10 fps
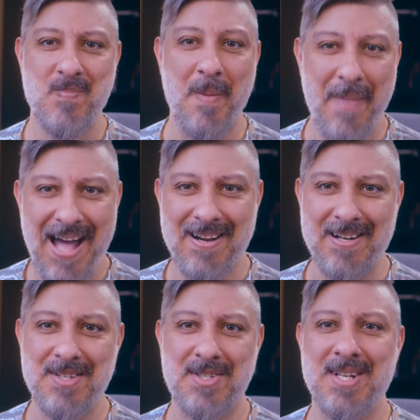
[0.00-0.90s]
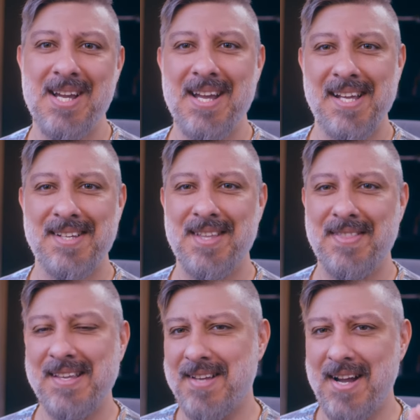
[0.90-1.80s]
What matters is
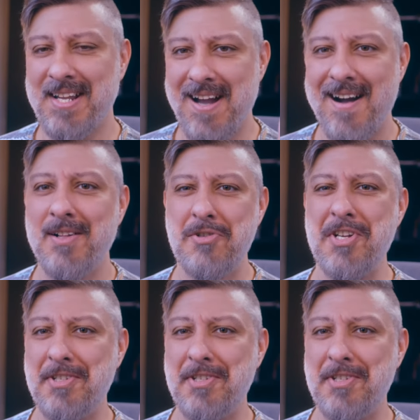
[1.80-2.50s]
that this ideology